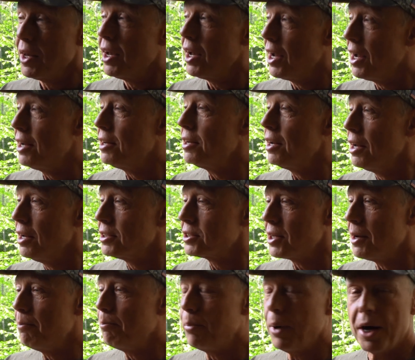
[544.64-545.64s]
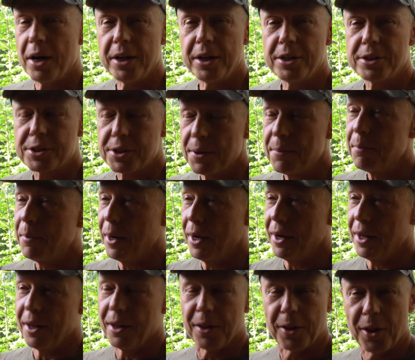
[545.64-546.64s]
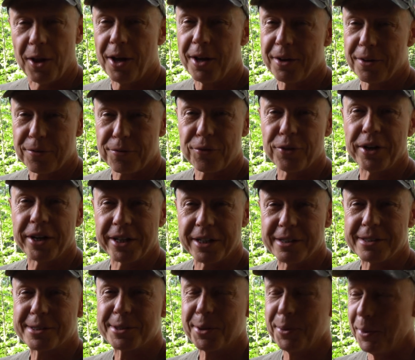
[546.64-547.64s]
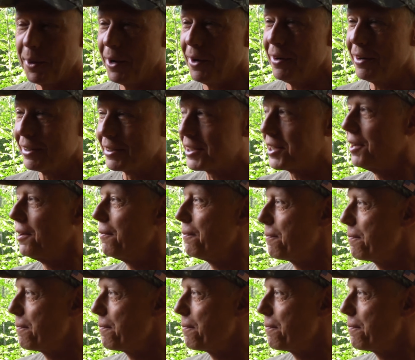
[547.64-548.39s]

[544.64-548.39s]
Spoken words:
and some bunnies, but a lot of freaking squirrels.